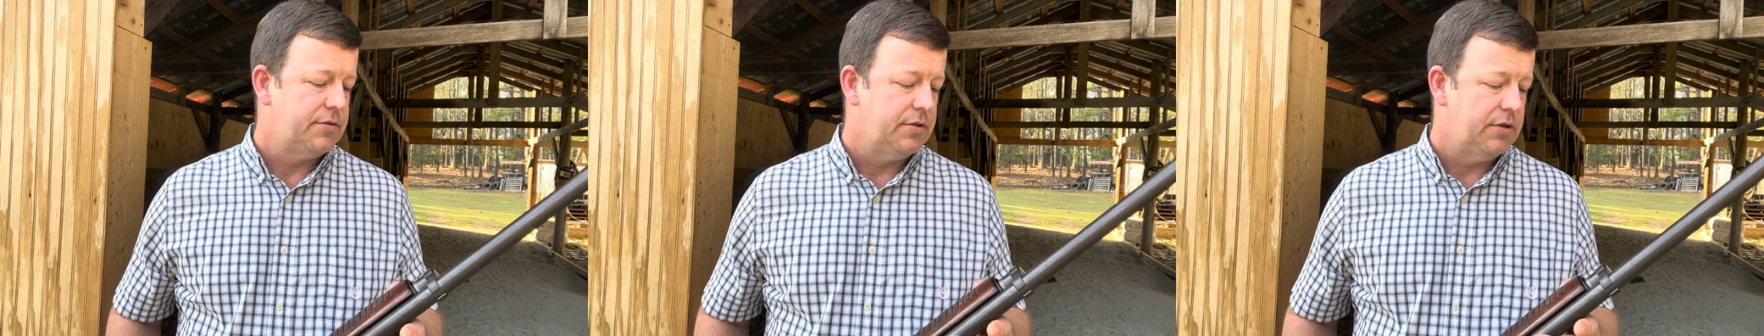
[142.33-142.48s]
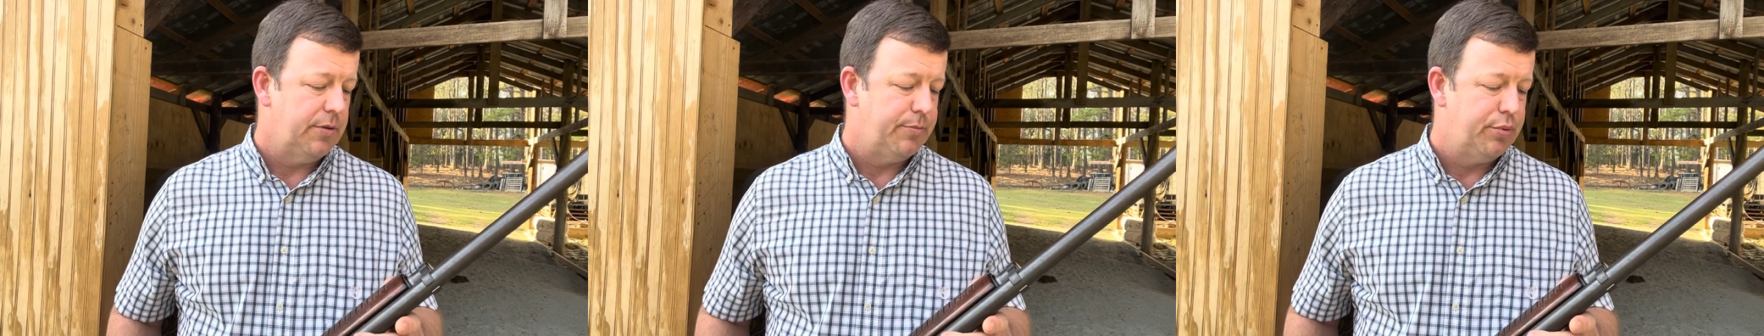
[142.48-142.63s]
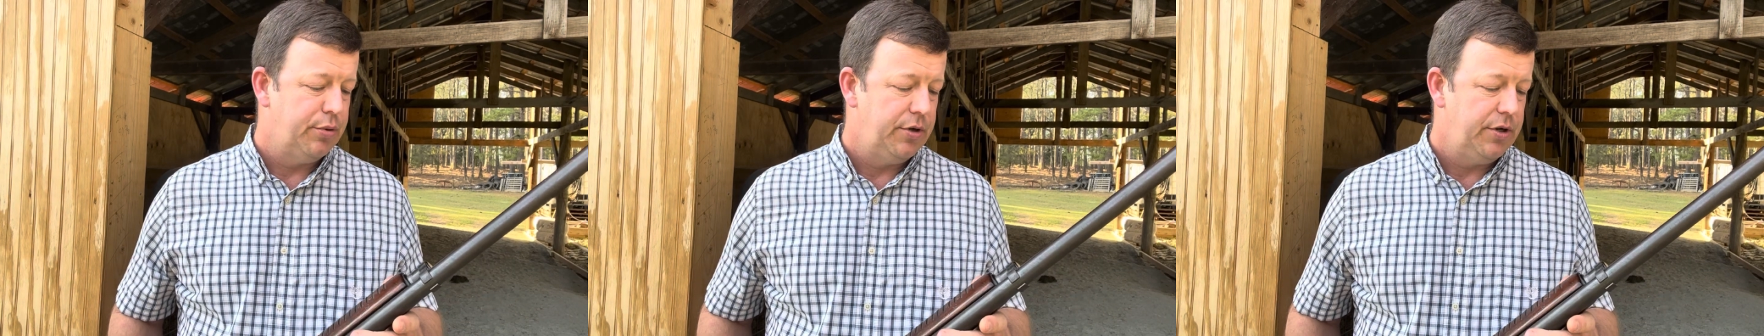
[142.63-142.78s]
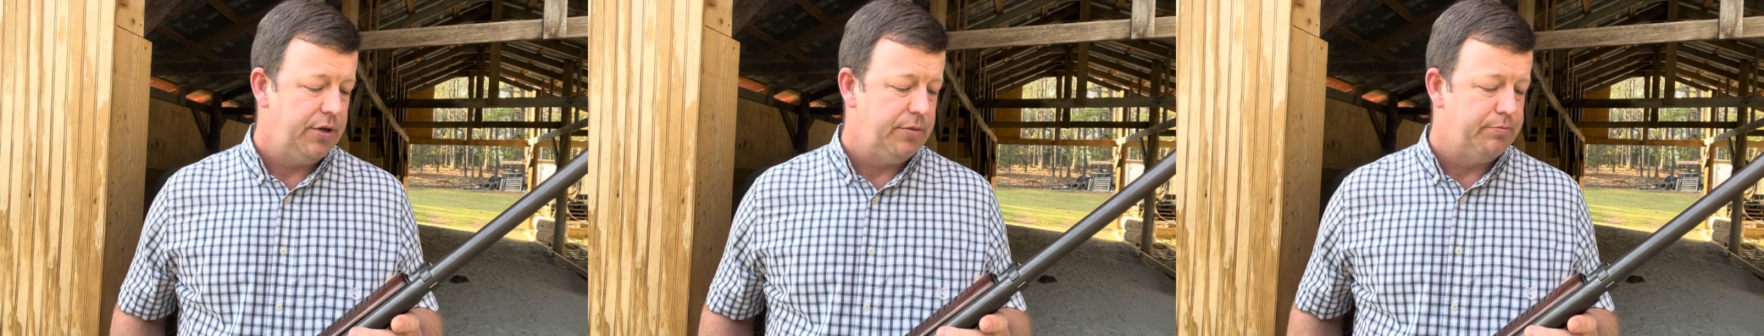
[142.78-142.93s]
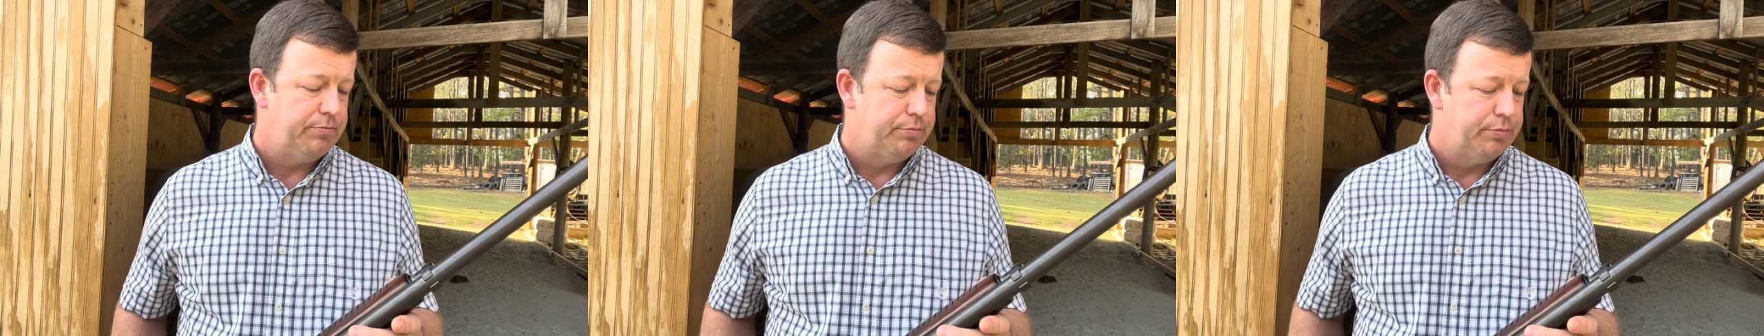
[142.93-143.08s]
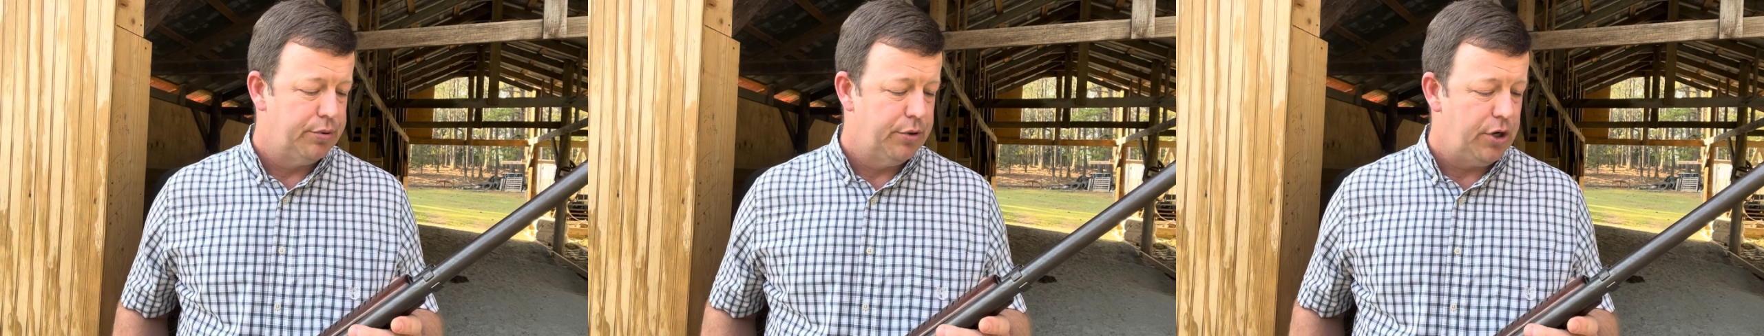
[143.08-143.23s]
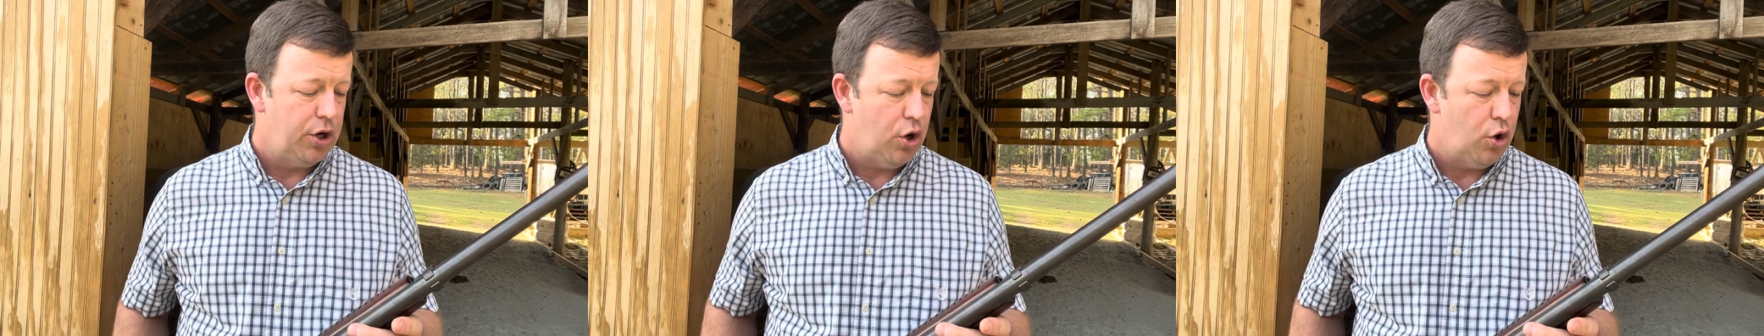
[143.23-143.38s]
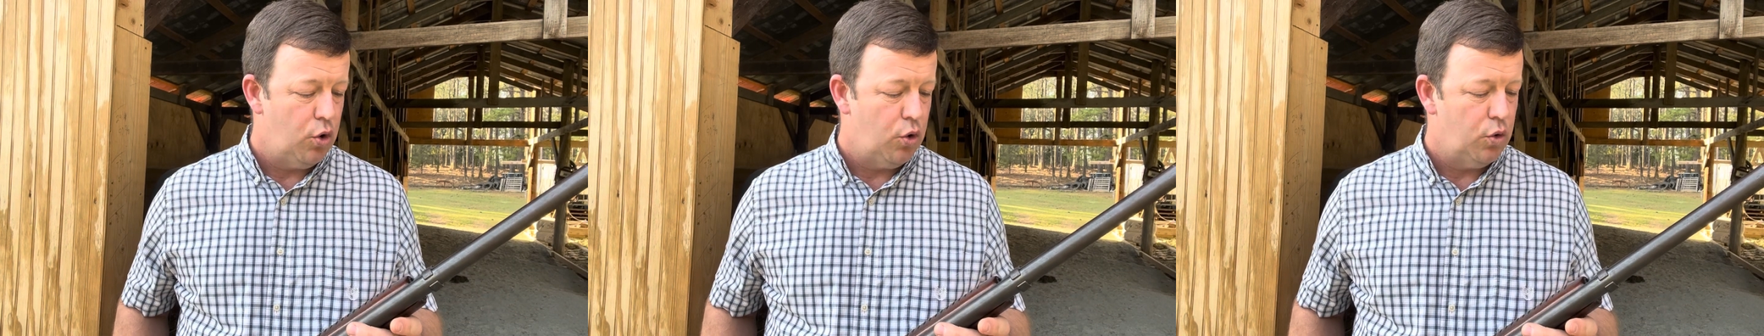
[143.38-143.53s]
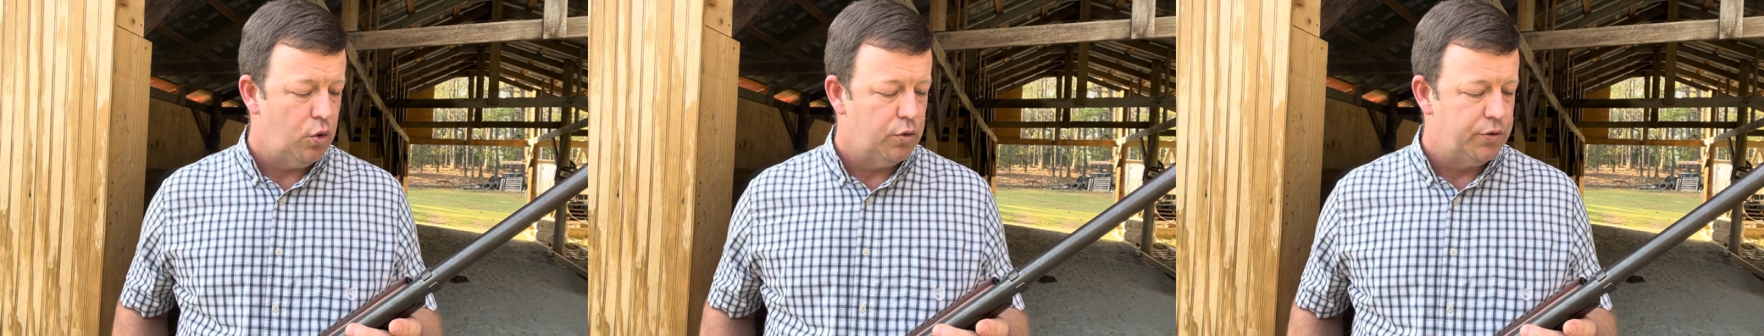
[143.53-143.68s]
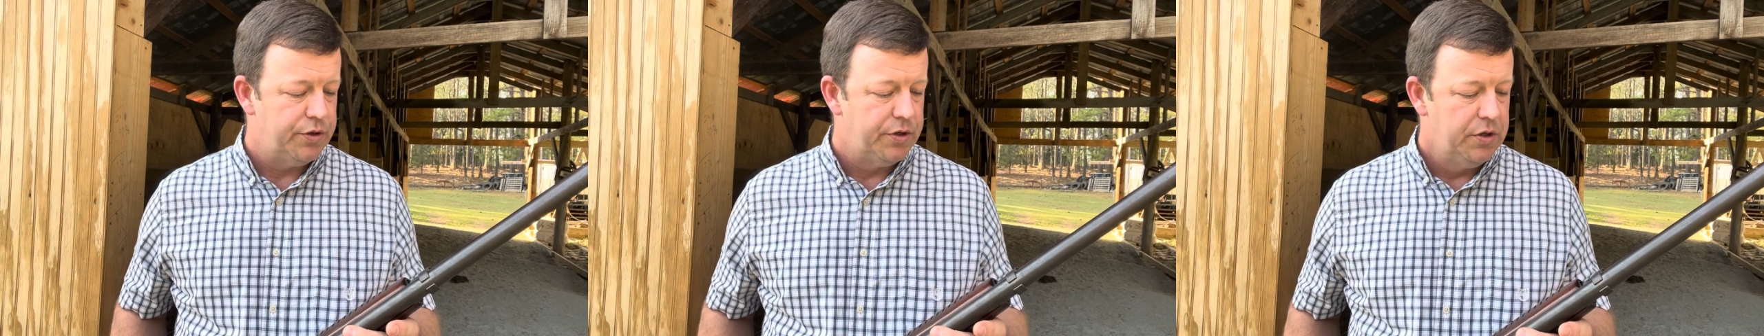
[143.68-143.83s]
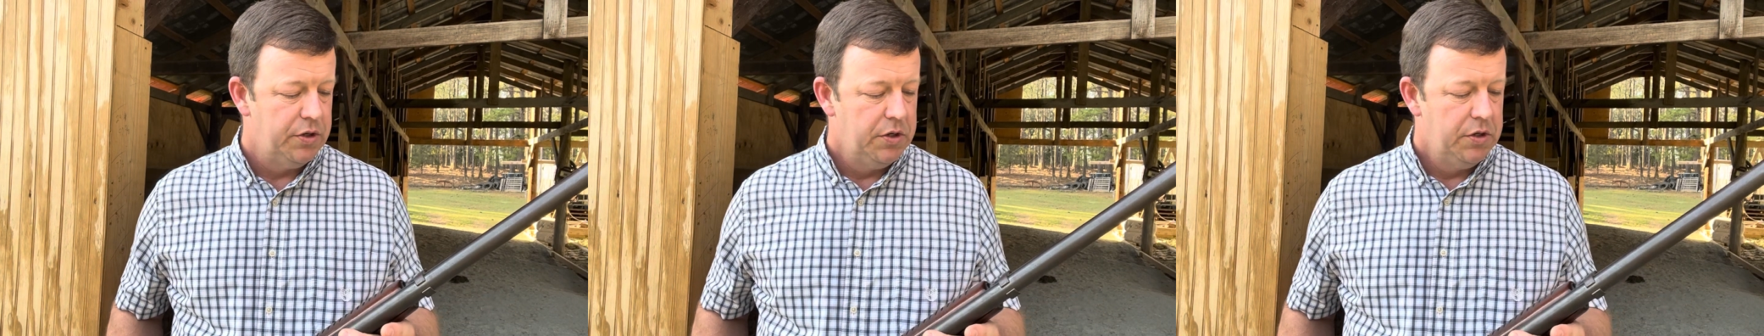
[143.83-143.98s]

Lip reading: pretty old.